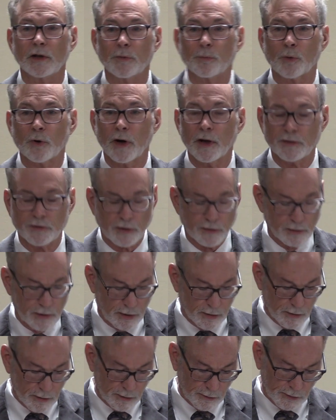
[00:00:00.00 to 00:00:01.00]
present
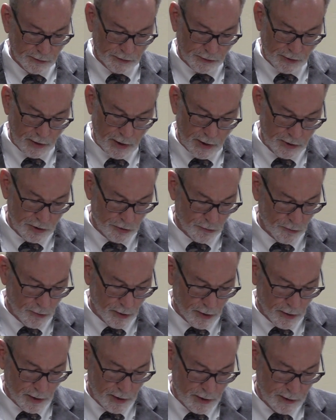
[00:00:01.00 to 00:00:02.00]
here in the
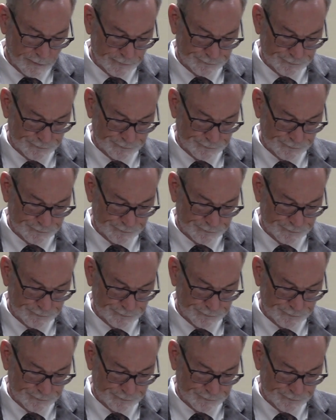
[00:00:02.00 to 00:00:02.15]
sanctuary,